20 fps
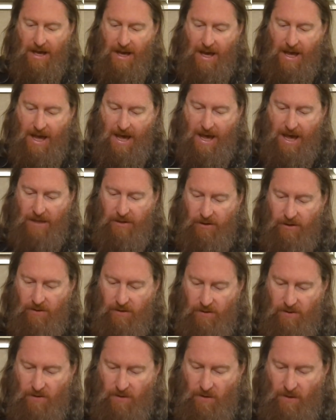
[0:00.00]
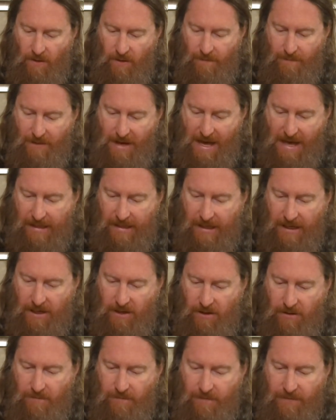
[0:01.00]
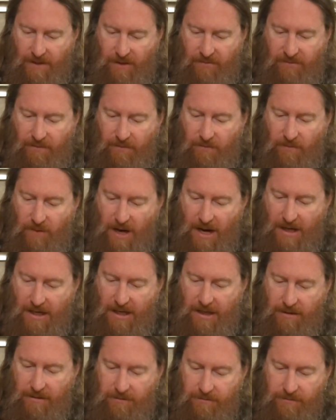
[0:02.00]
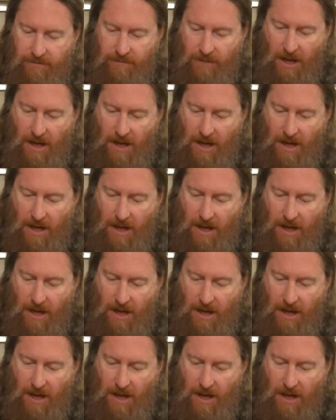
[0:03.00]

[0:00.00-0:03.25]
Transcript: And on the back here, there's some writing.